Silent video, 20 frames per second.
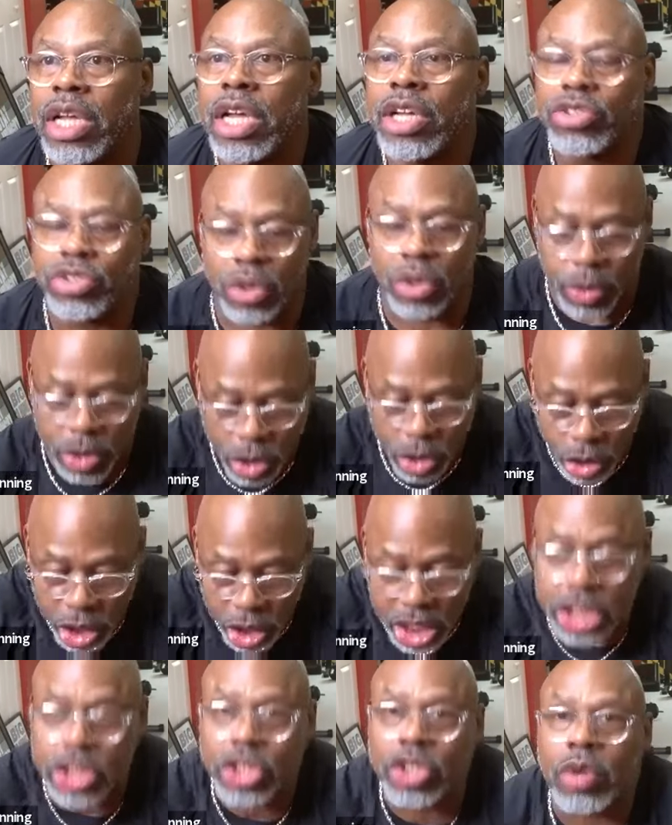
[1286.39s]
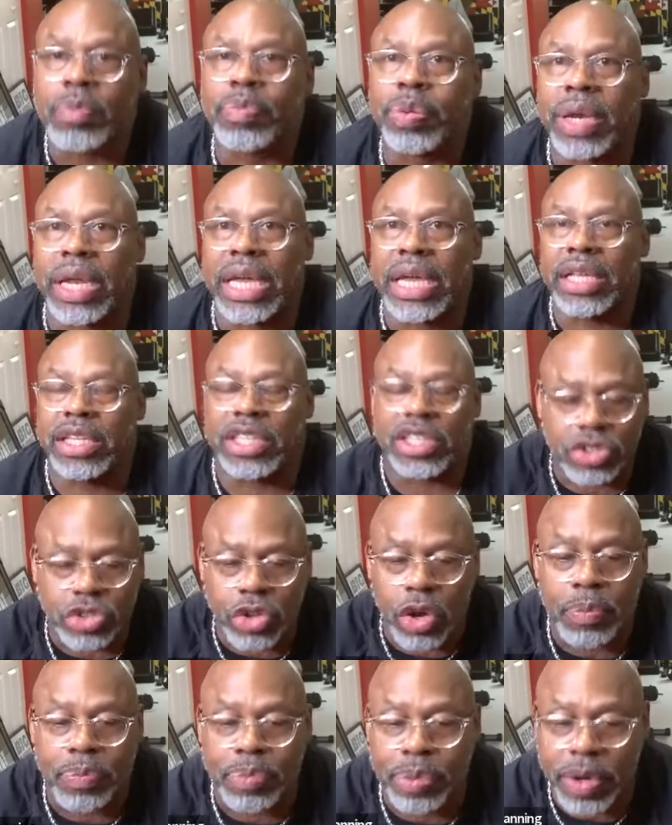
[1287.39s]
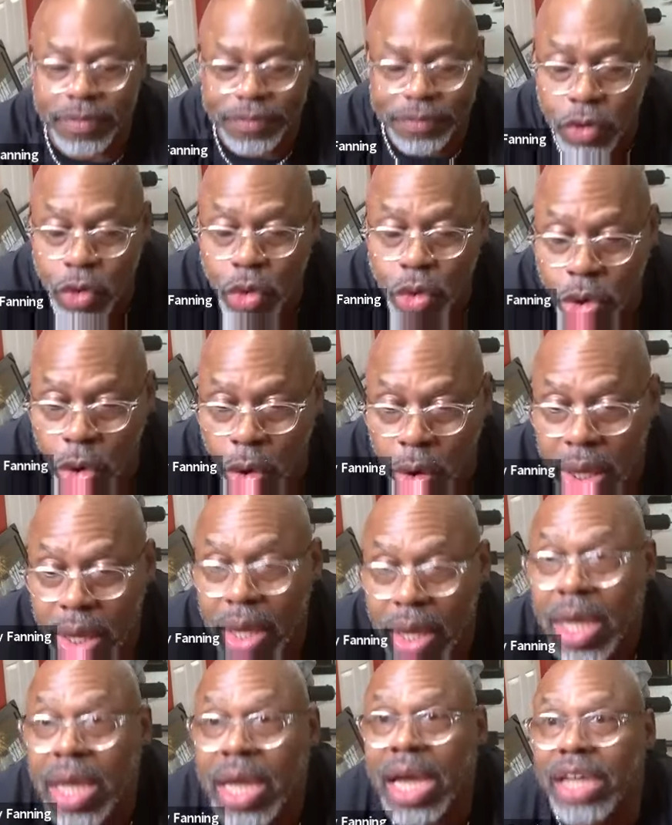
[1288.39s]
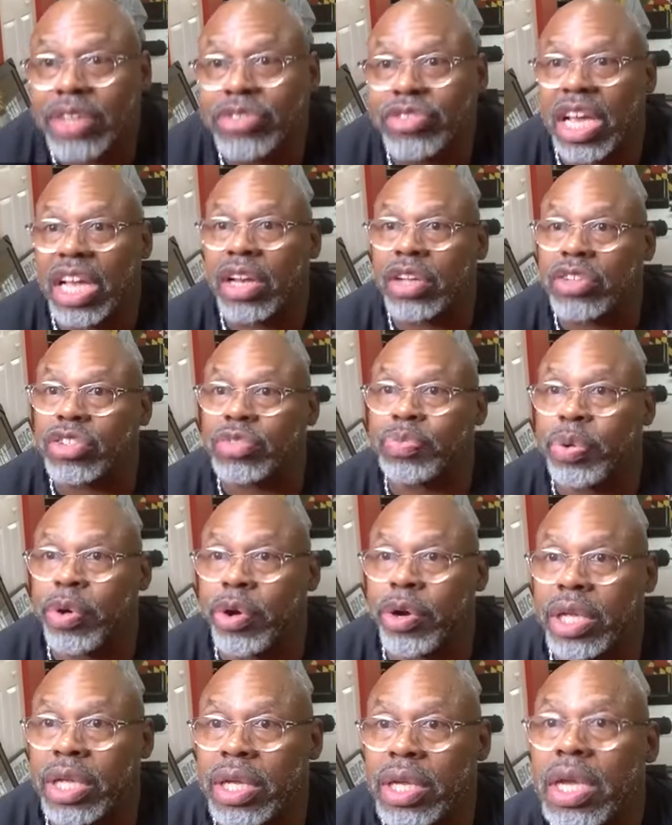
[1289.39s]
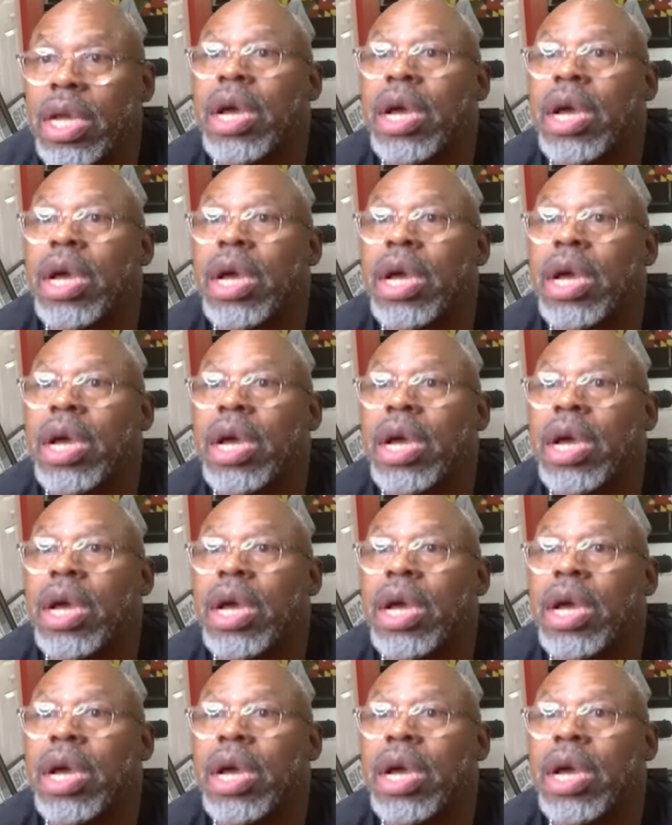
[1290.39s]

So when you look at your plate, just don't put food on it and say it looks pretty.